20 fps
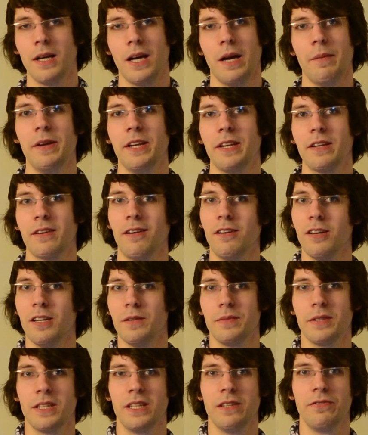I mean,
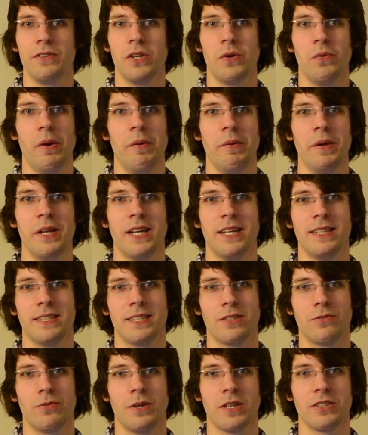columns give you a very
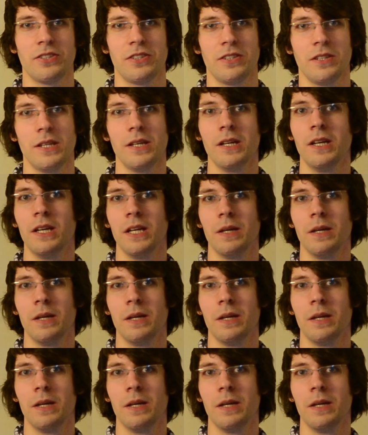nice structure,